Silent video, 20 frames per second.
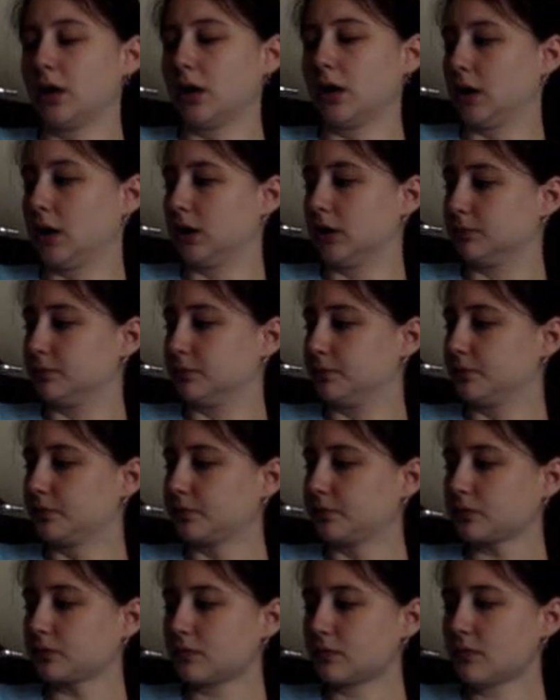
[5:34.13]

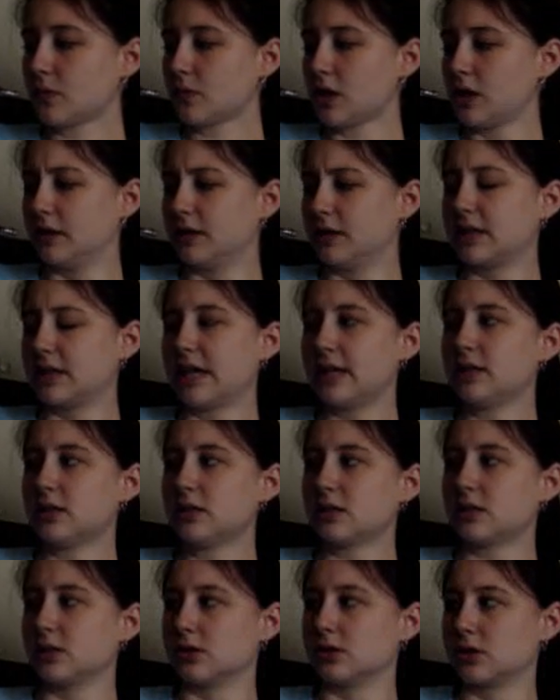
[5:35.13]
The
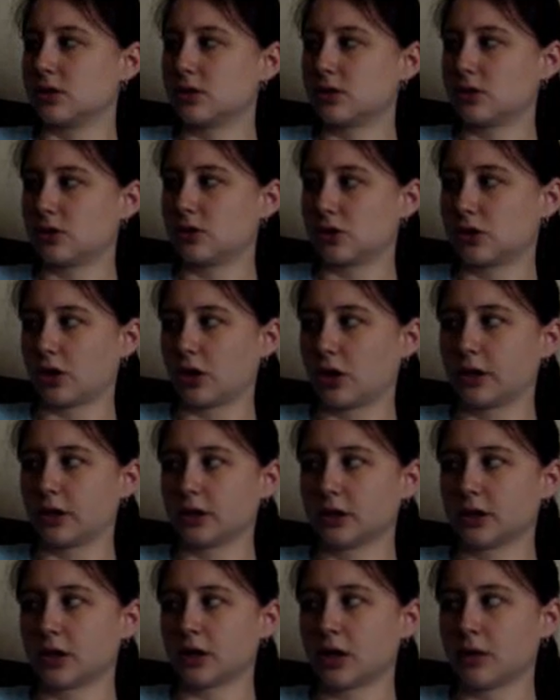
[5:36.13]
taste is
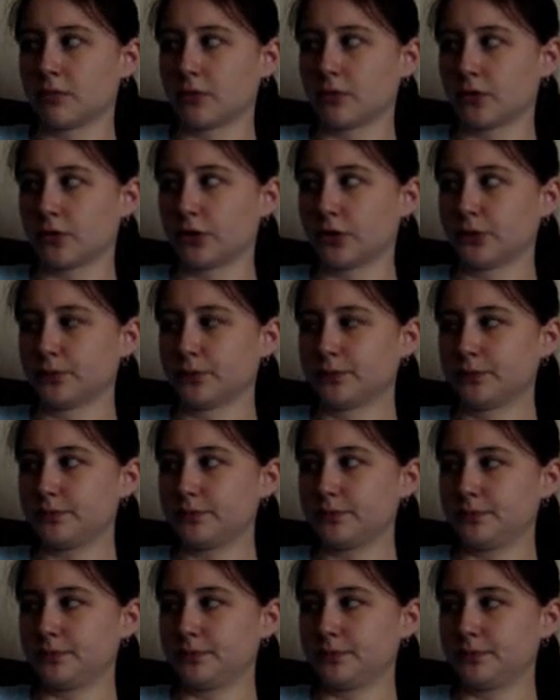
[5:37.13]
starting to come through,